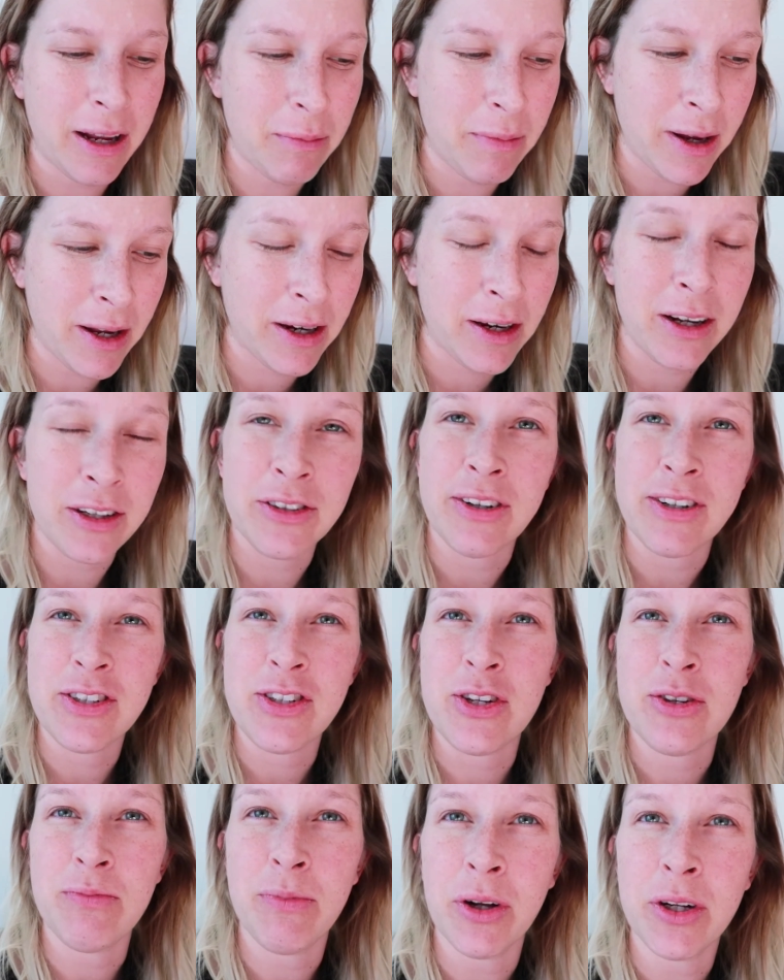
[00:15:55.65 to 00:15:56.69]
my
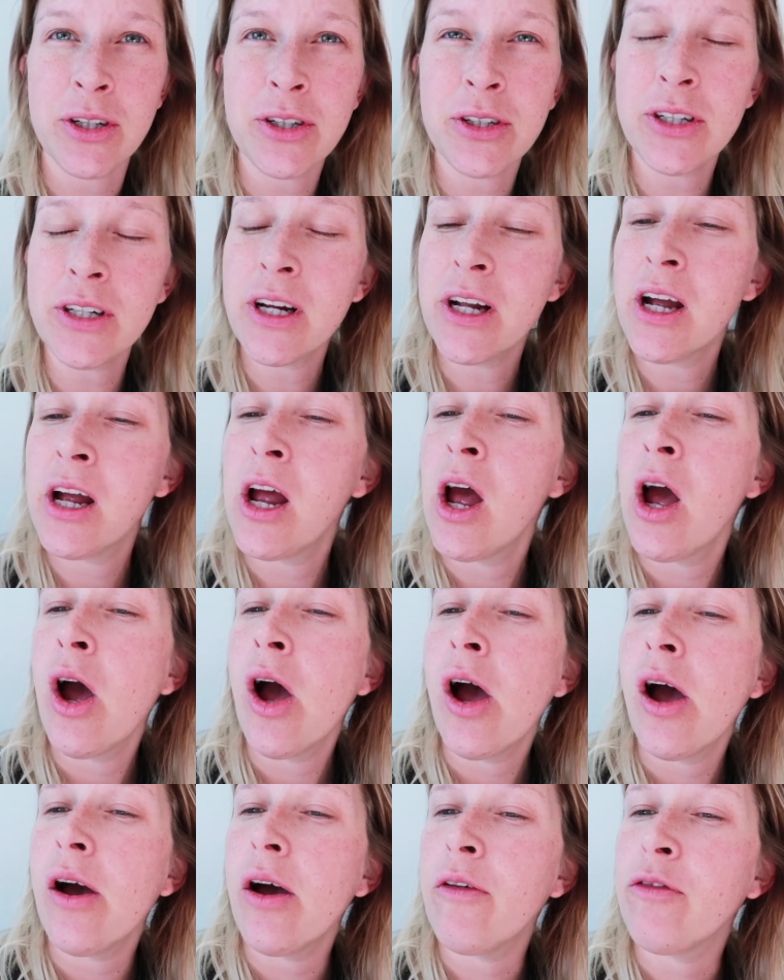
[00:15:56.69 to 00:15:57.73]
contractions monitored
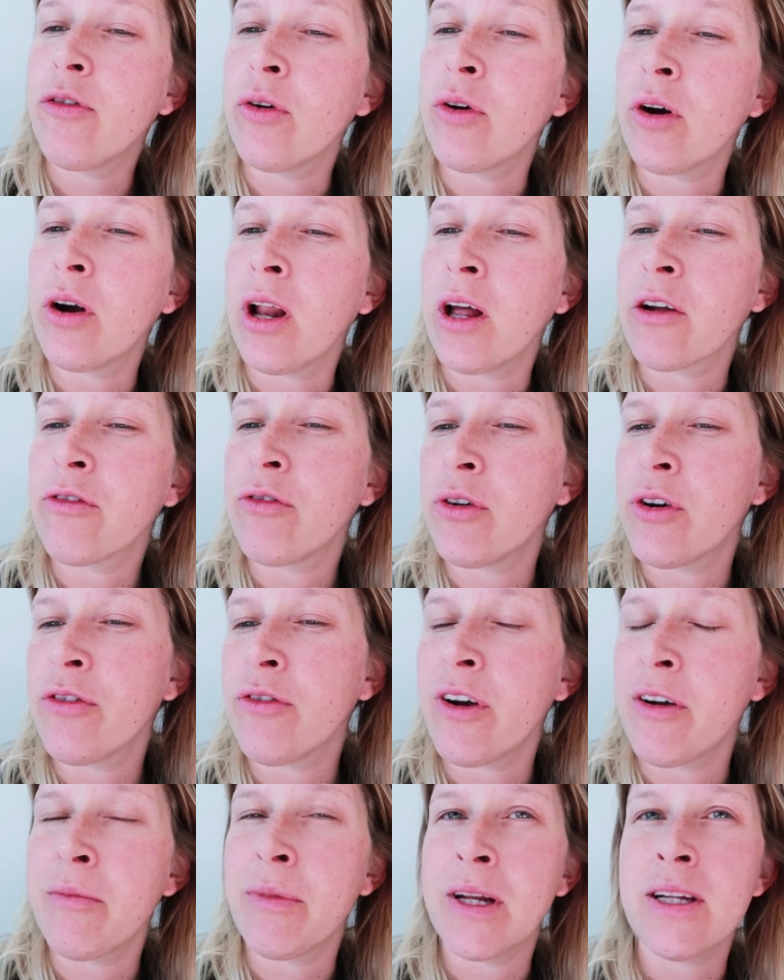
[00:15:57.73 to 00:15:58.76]
for like
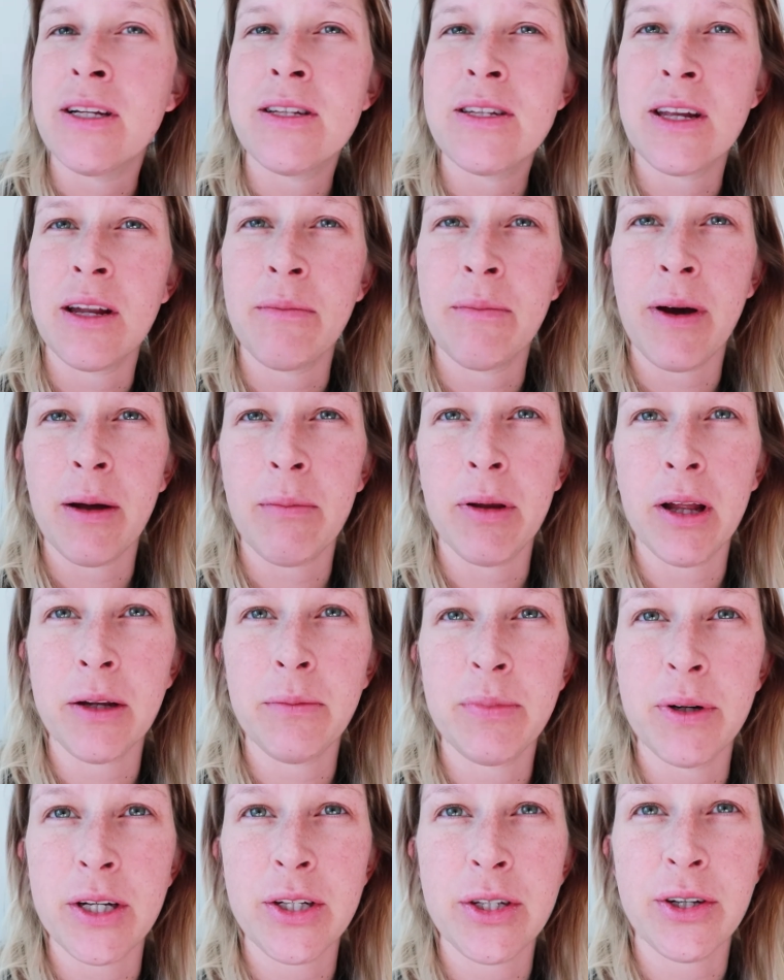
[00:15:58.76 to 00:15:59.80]
45 minutes and my
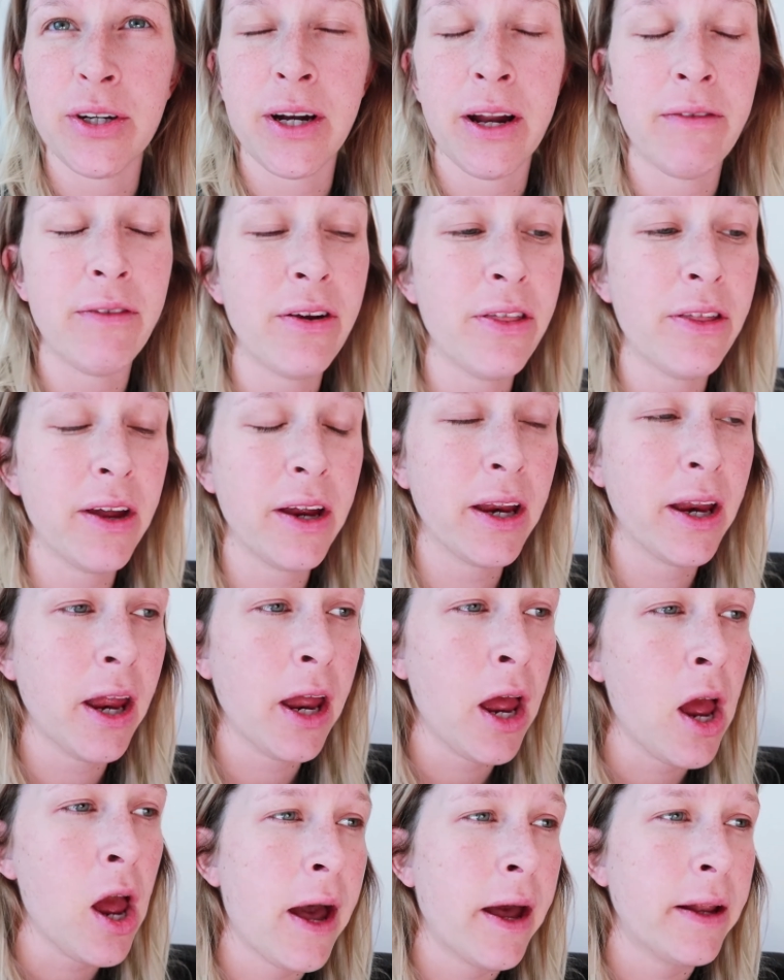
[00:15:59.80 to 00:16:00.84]
blood pressure and everything.
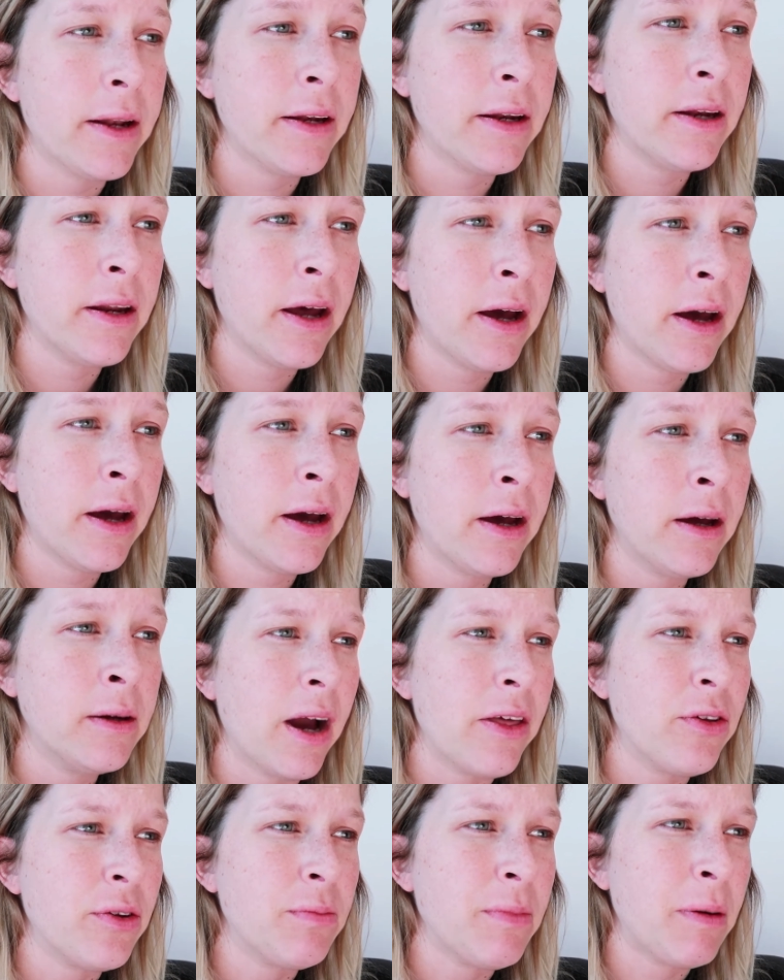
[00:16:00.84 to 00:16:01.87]
And
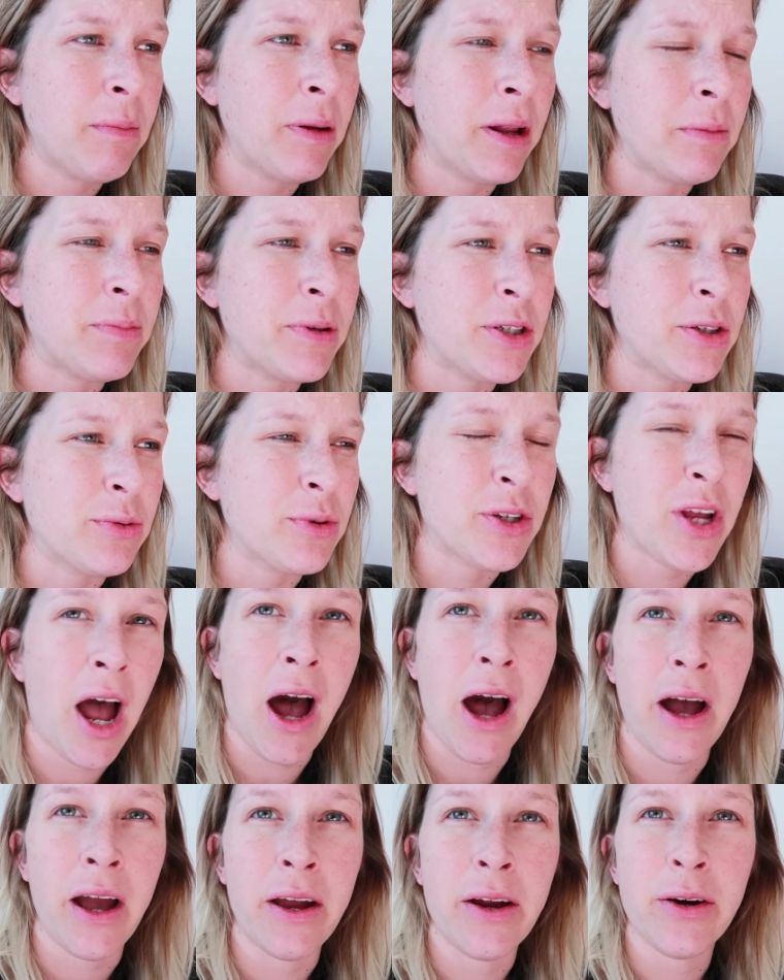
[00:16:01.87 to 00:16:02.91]
I thought my blood pressure was
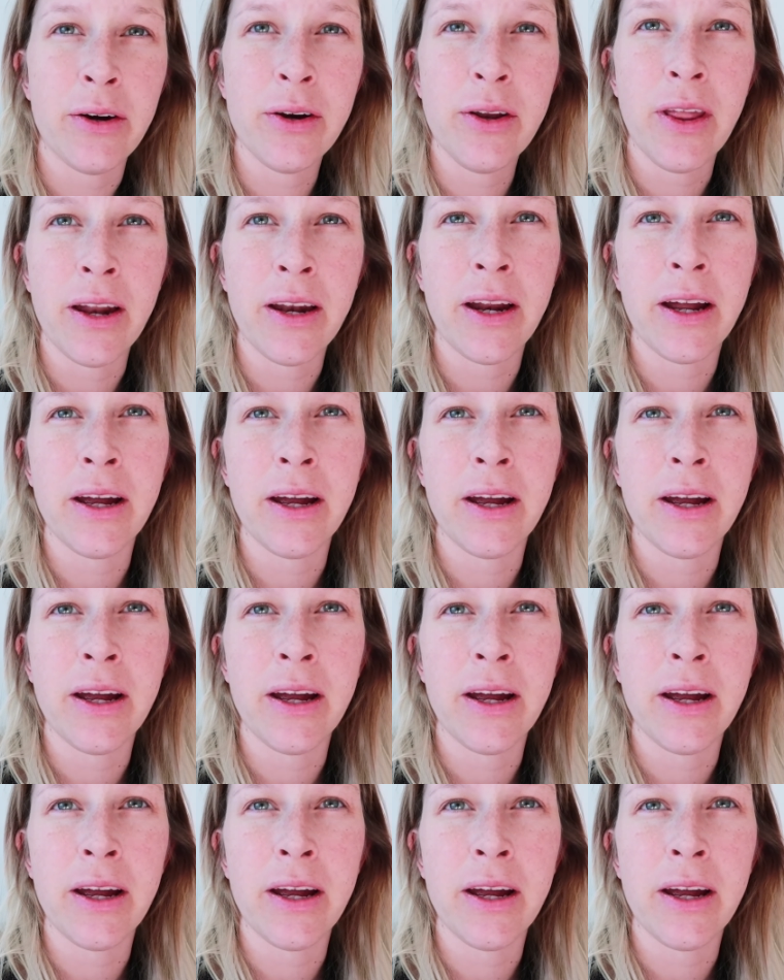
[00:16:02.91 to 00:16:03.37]
higher than